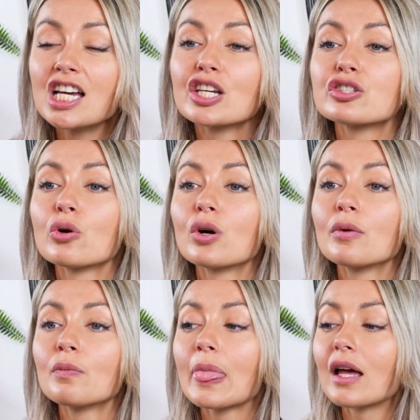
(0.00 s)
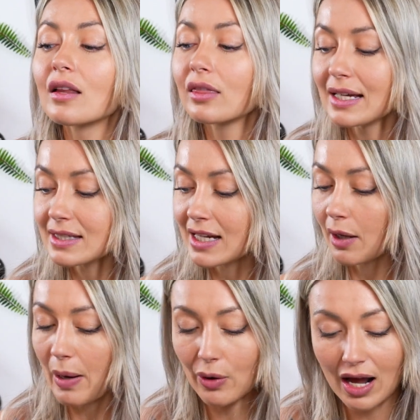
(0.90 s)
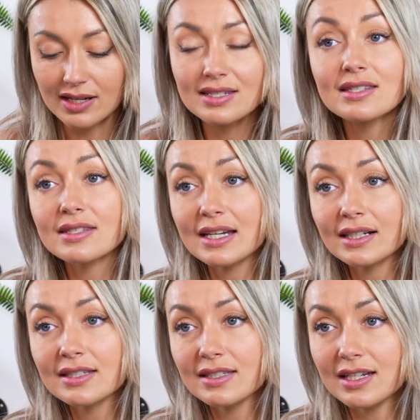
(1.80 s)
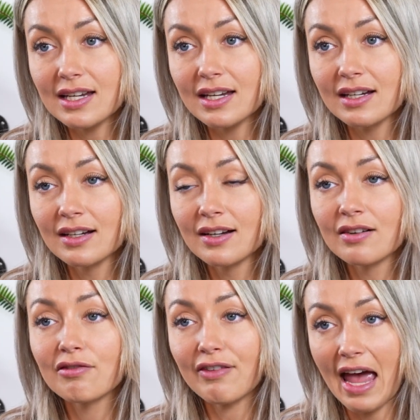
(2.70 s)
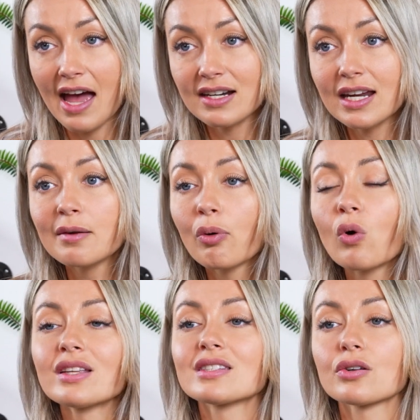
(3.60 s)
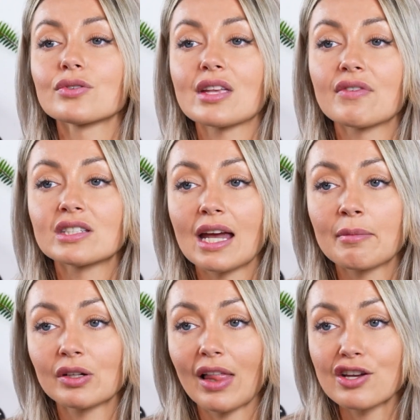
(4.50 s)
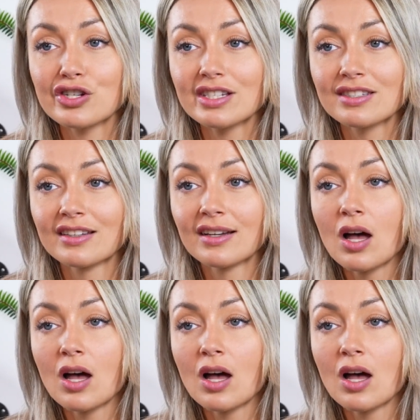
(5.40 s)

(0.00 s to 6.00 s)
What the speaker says: So let's think about a 6D fan in 0.07 diameter lashes.